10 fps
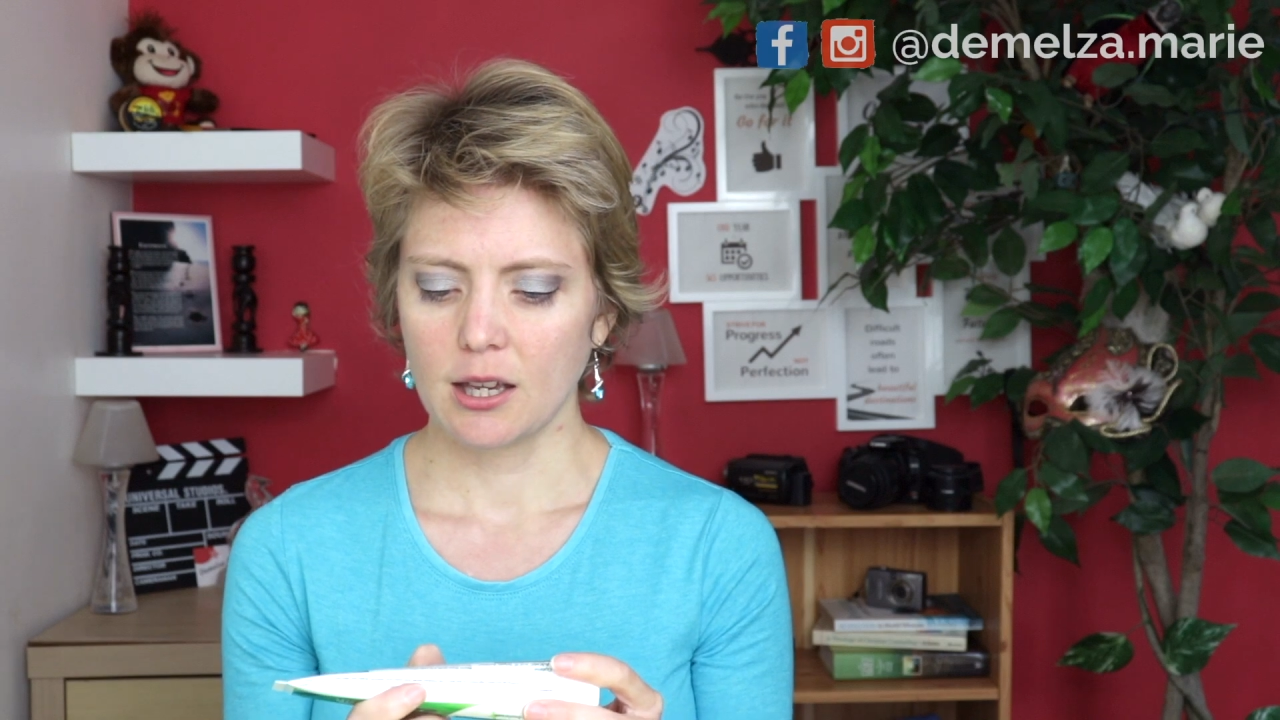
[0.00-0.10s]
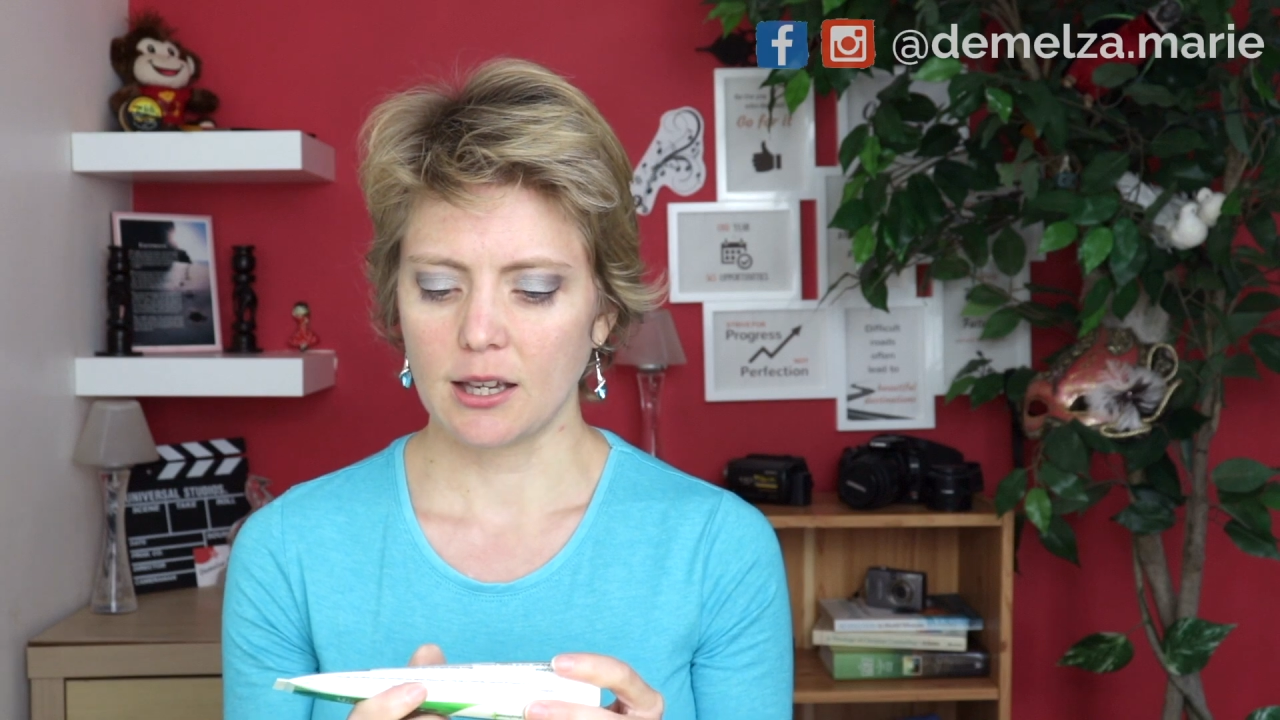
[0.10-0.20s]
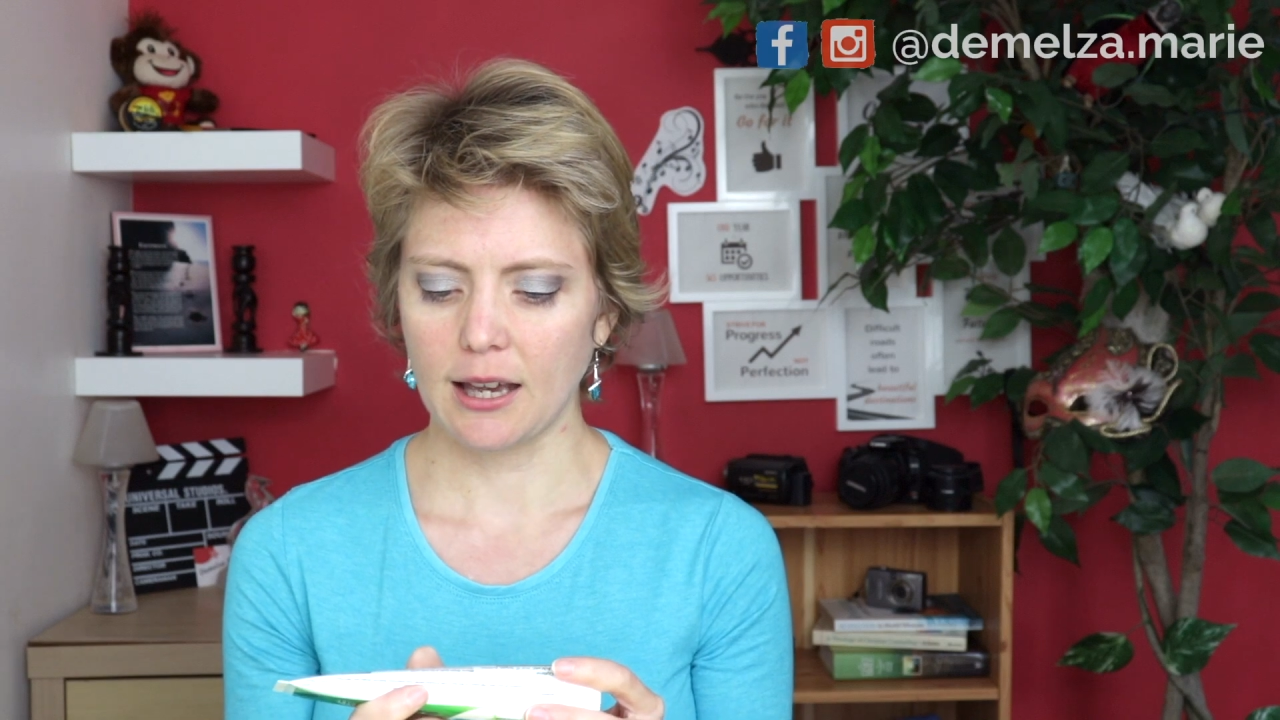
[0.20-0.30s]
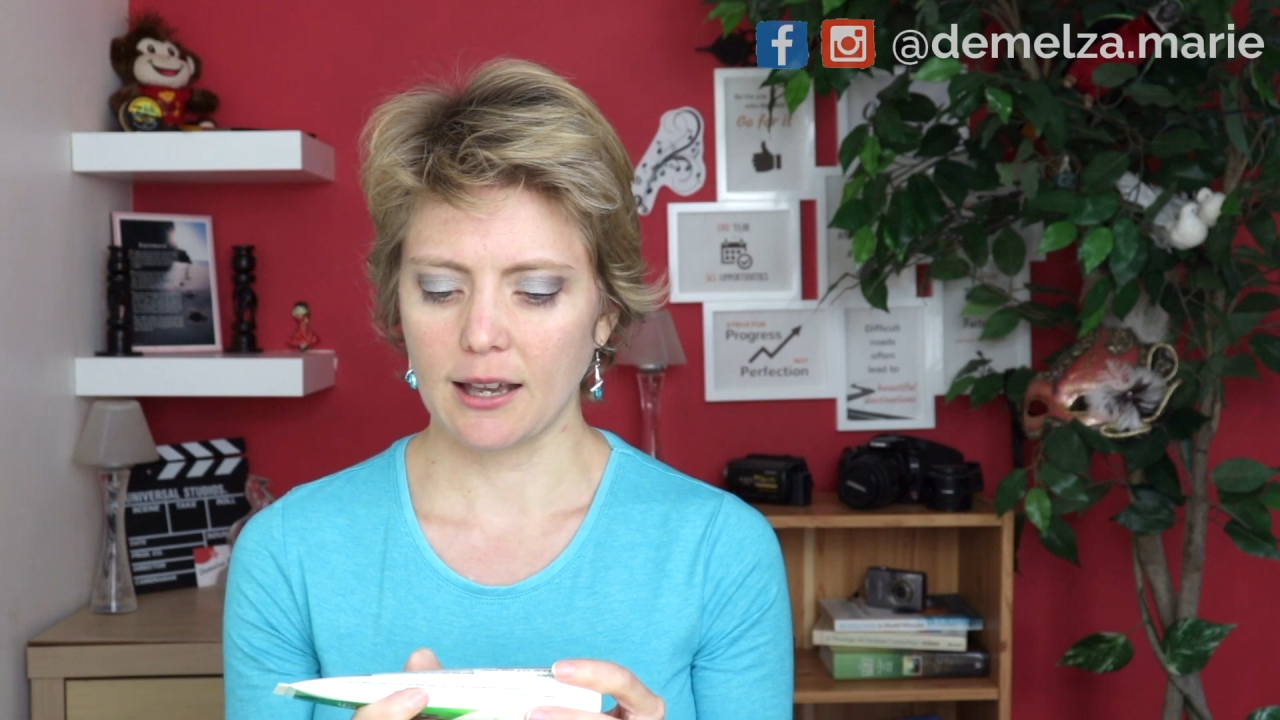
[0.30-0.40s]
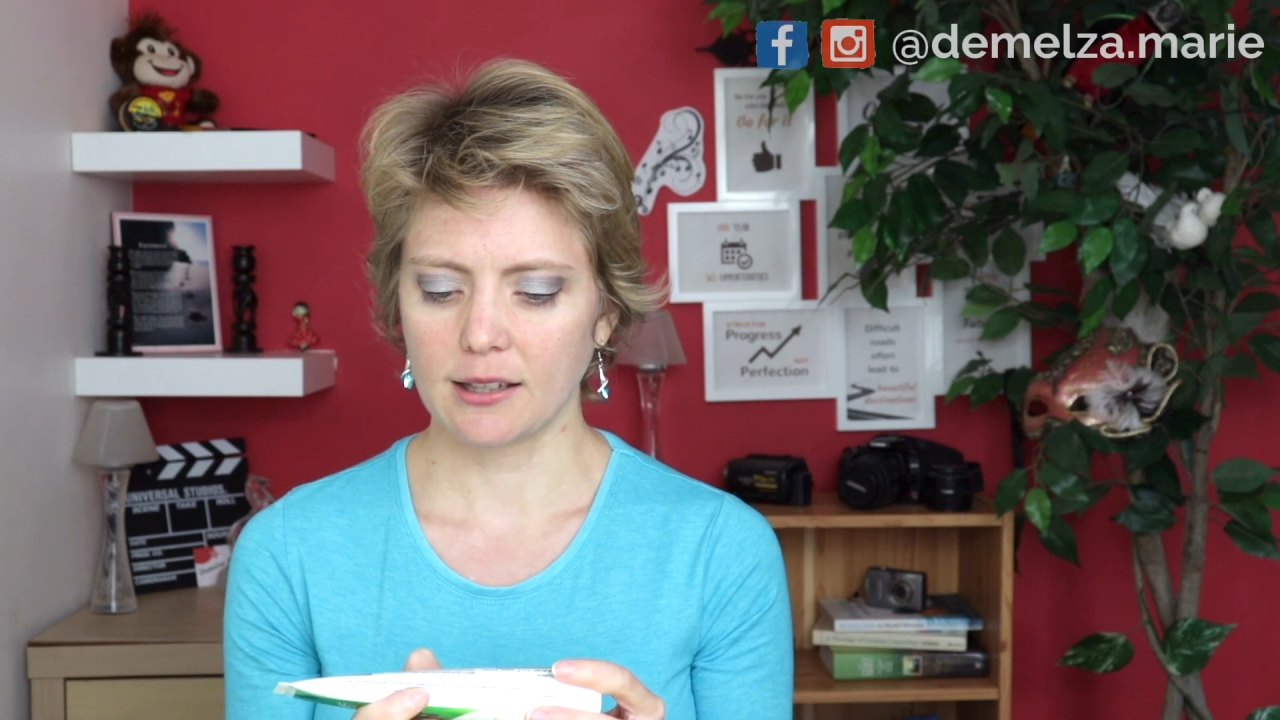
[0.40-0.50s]

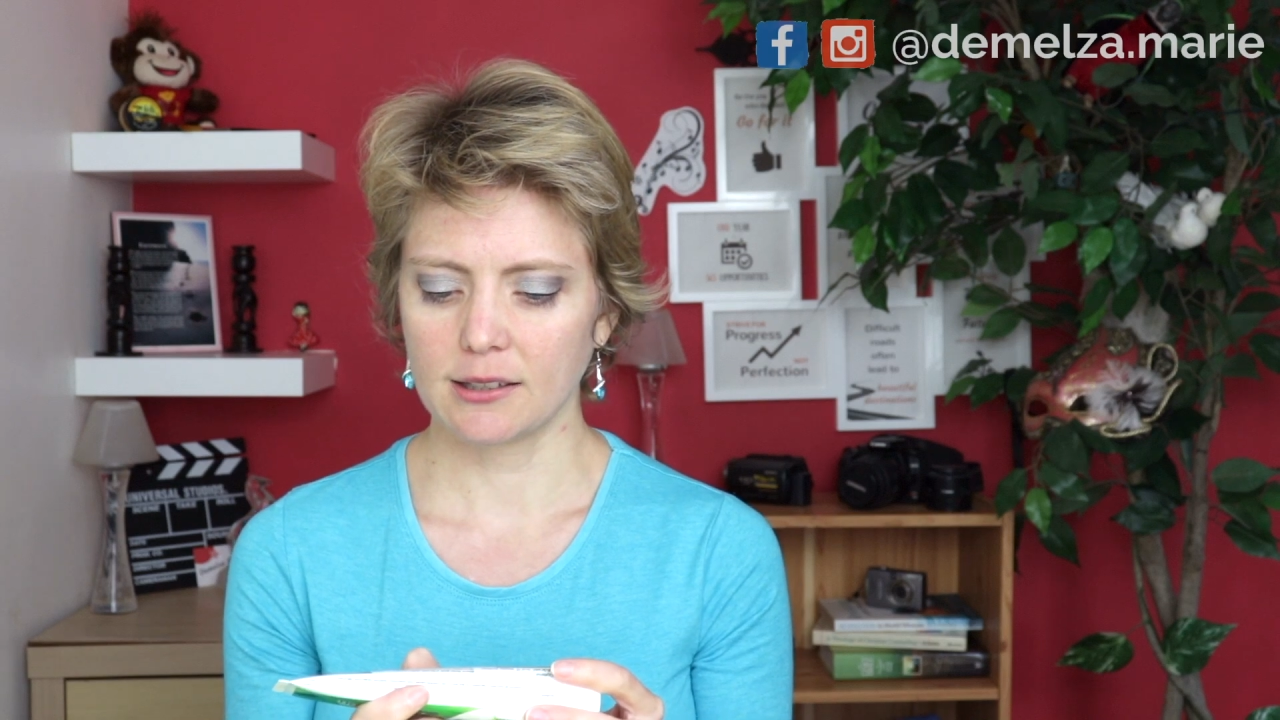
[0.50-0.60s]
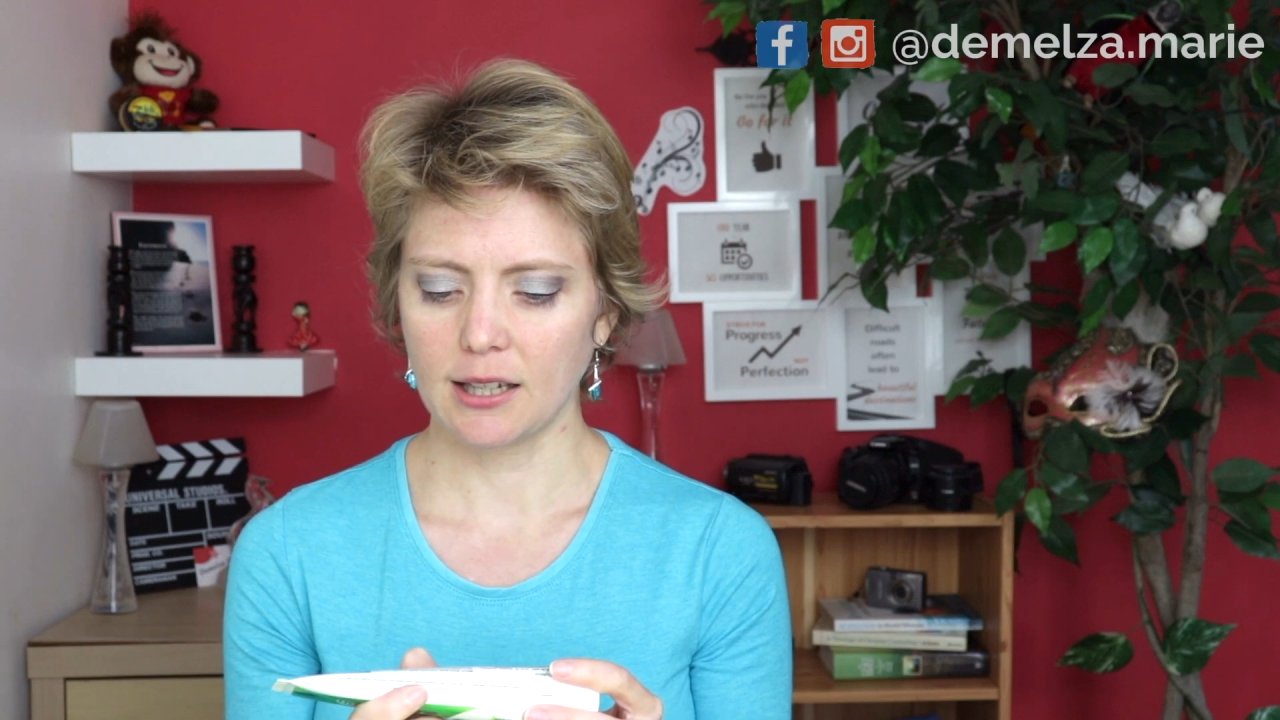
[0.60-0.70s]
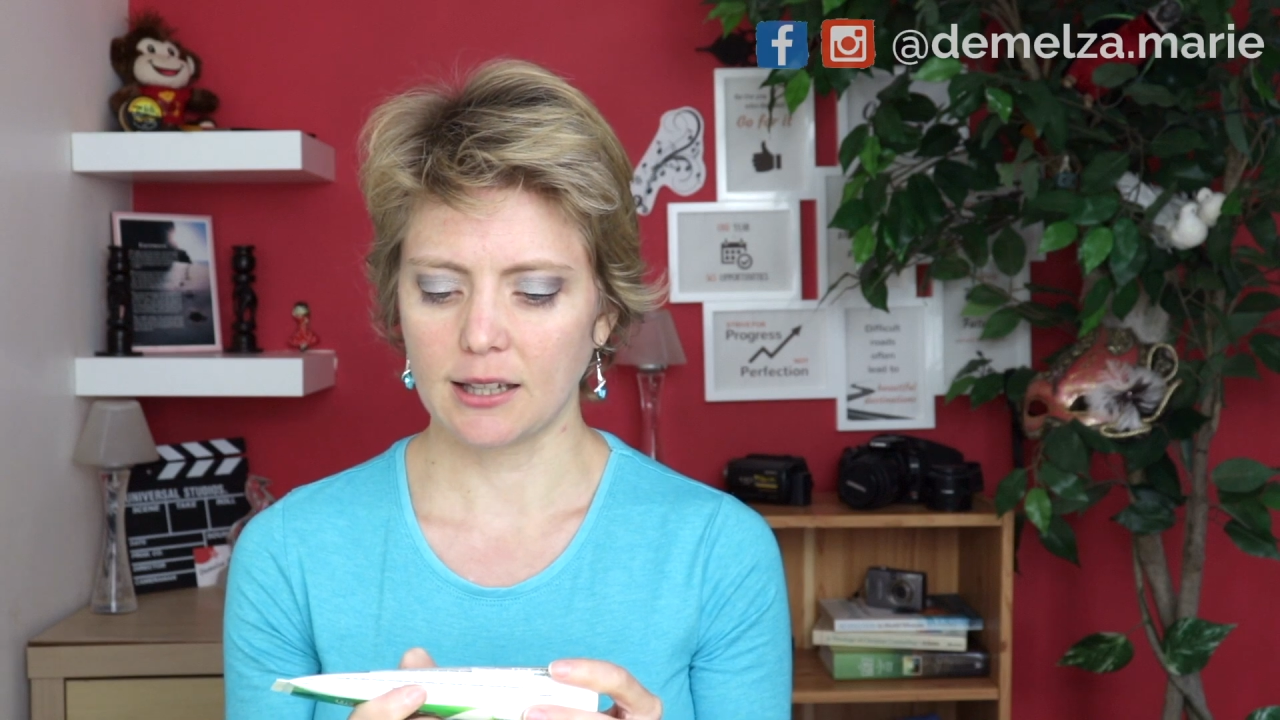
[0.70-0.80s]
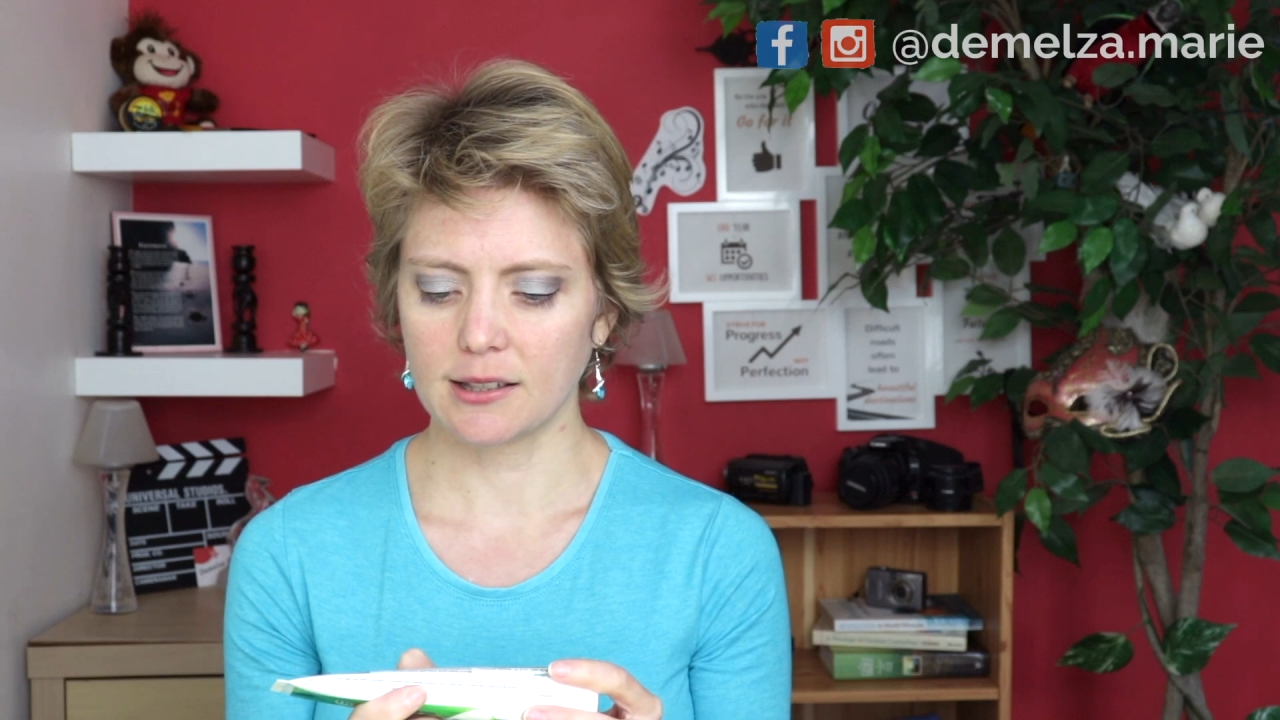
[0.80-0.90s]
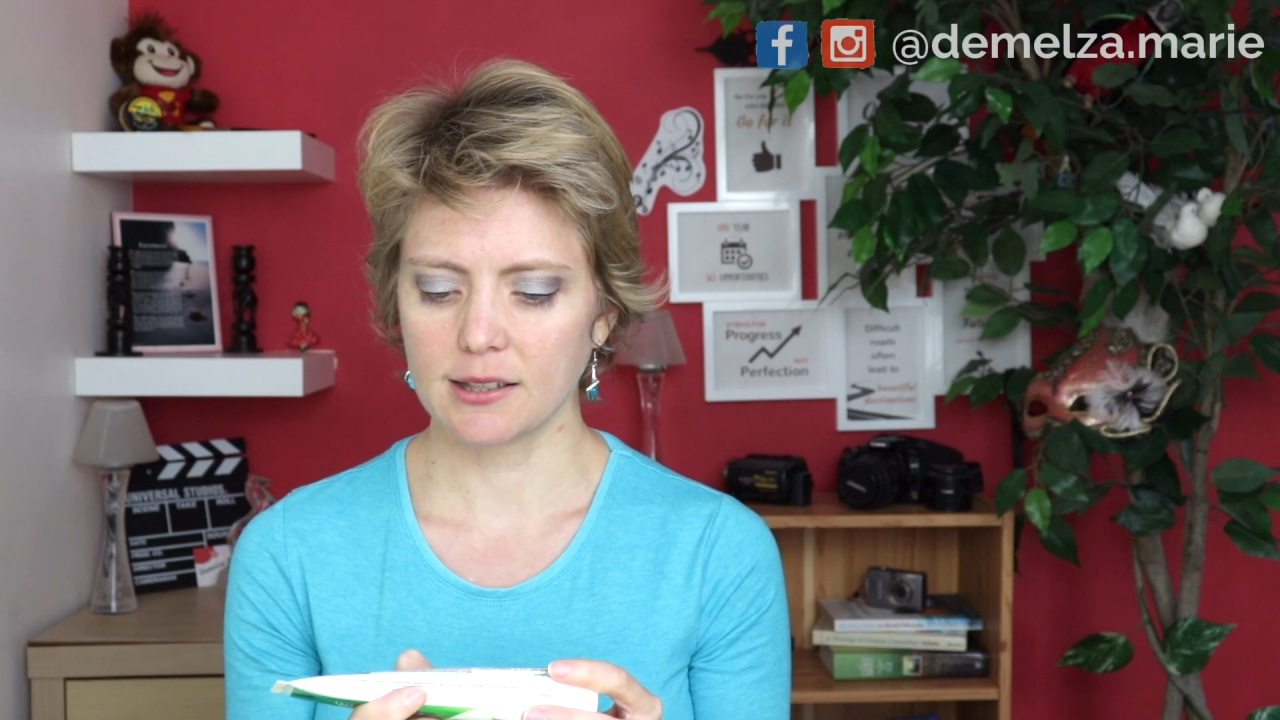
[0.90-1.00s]
It
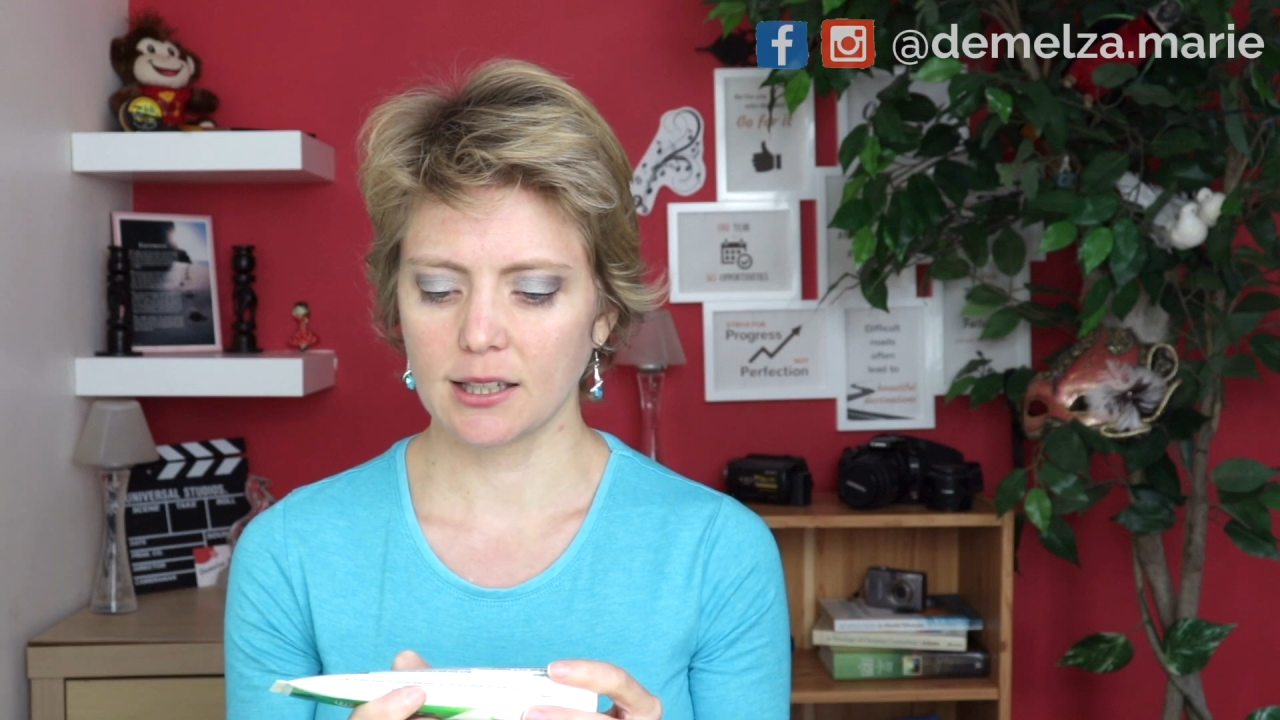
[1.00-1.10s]
contains